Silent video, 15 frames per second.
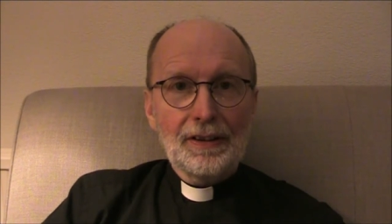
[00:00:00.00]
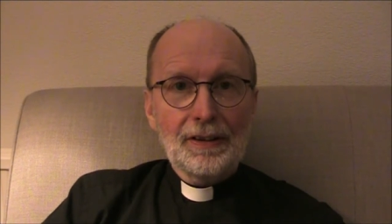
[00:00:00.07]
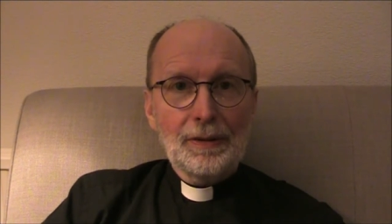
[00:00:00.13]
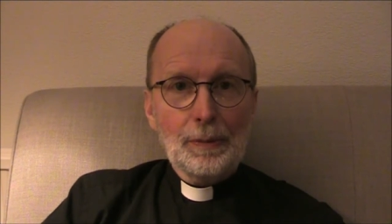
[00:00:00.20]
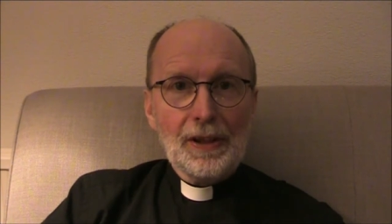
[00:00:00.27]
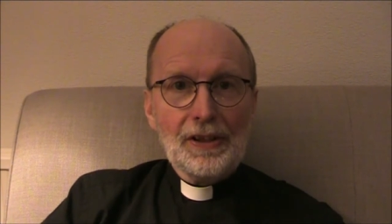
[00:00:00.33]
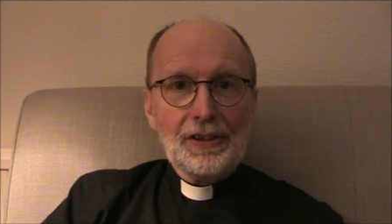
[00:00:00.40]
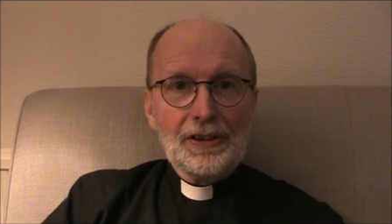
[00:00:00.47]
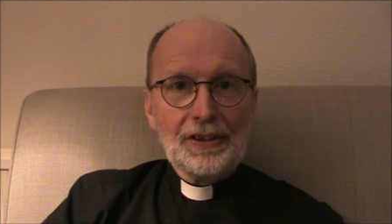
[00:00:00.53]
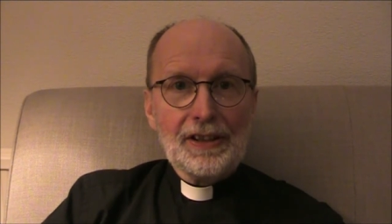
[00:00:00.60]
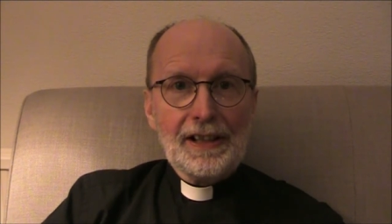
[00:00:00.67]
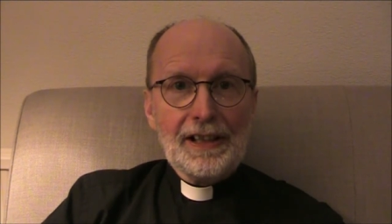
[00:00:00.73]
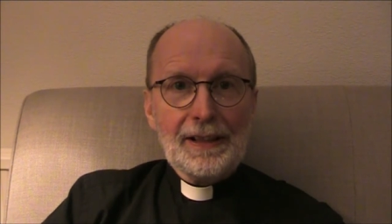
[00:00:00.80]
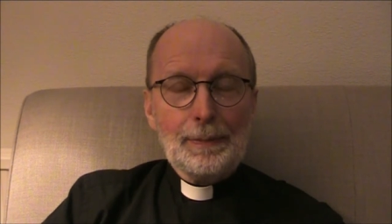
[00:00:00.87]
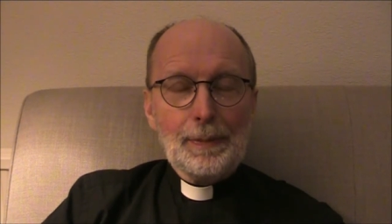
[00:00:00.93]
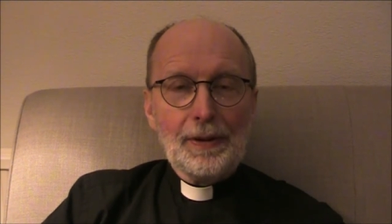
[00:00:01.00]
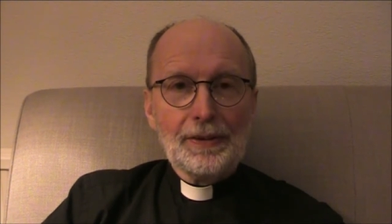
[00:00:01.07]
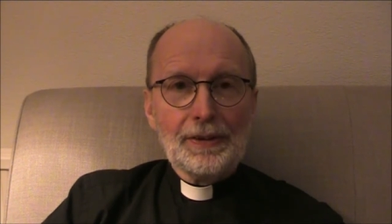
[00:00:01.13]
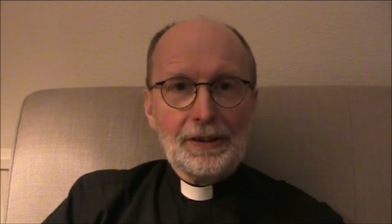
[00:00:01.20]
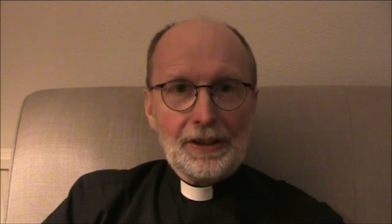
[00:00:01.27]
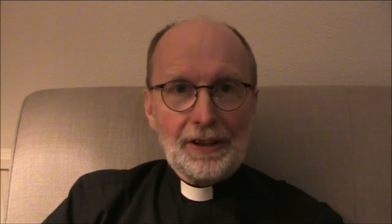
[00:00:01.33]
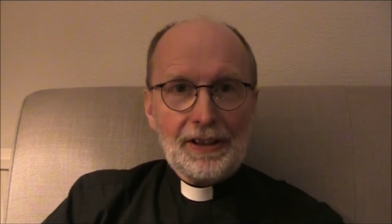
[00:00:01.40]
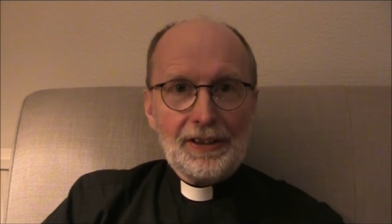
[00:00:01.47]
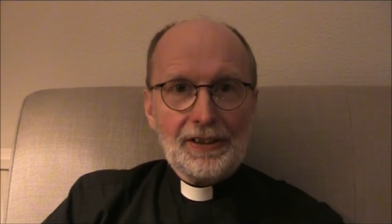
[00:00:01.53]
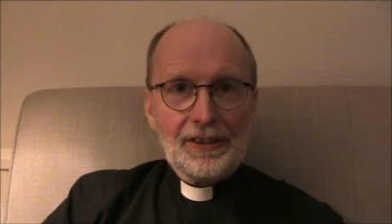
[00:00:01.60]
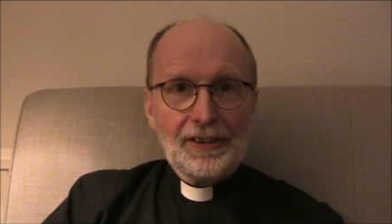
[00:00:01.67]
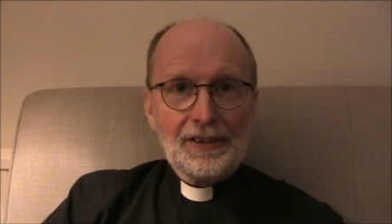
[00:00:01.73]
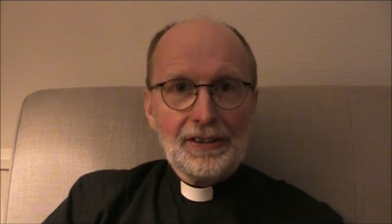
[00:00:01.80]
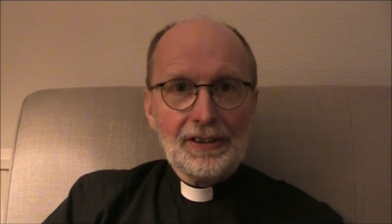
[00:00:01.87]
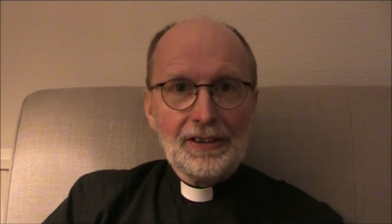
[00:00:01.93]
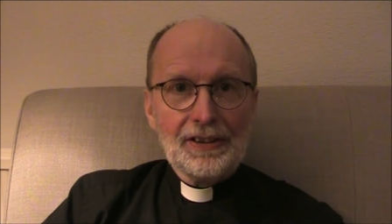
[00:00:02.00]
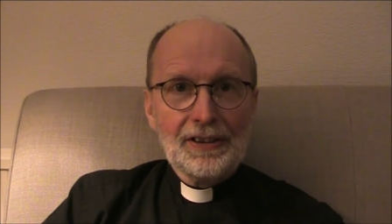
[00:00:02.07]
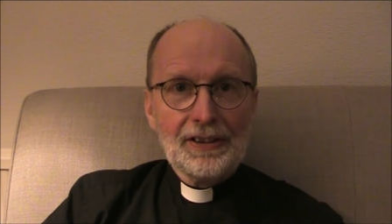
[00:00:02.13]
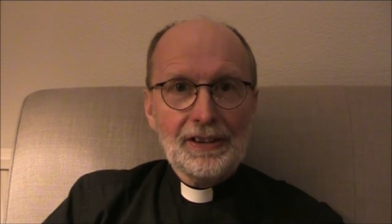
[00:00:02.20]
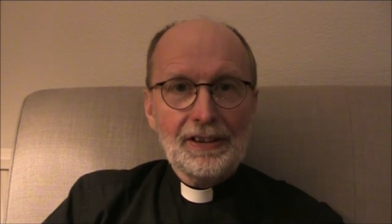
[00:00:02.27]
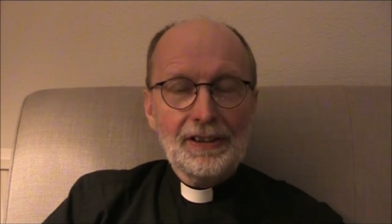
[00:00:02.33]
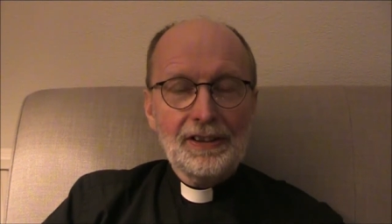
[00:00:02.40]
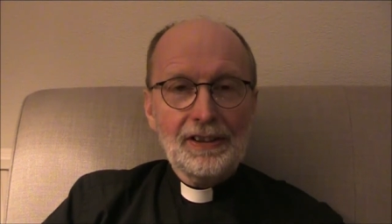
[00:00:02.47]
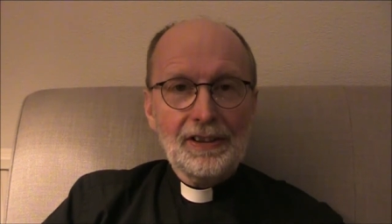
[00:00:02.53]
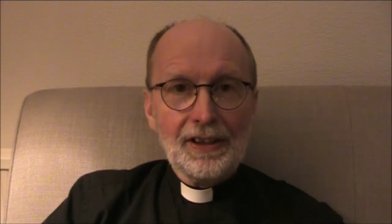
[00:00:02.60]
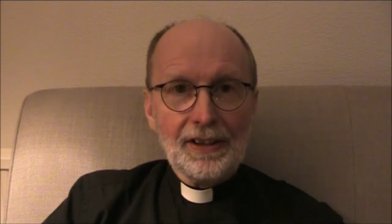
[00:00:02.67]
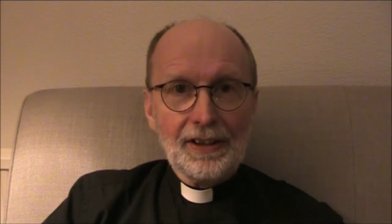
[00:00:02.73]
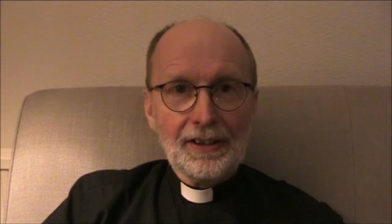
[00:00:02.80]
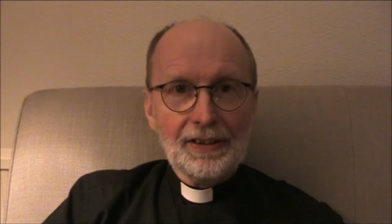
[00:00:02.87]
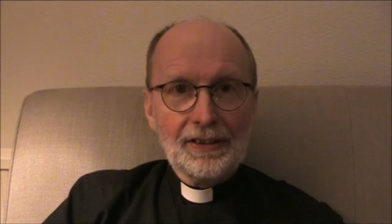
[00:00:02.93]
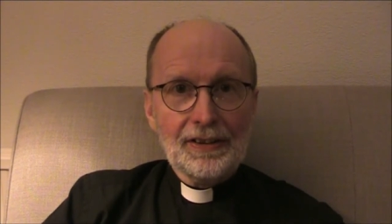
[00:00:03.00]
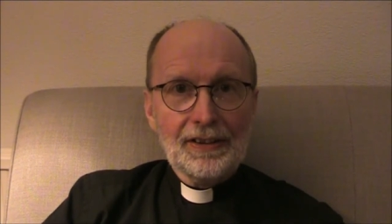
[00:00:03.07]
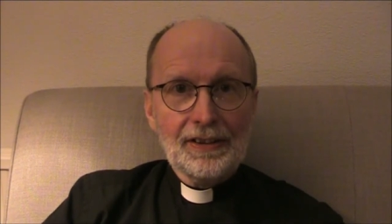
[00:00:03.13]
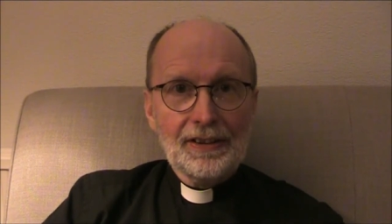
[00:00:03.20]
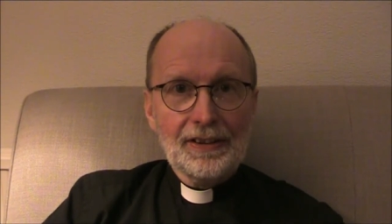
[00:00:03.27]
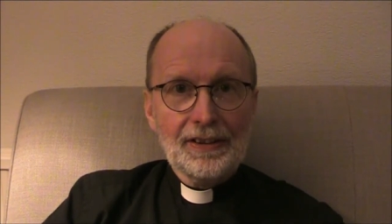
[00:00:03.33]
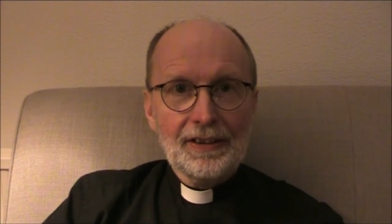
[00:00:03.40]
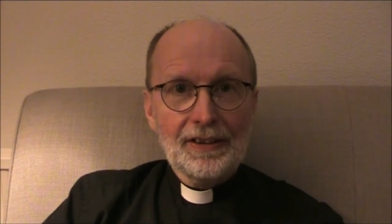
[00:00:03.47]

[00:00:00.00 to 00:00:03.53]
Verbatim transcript: we see what Jesus does.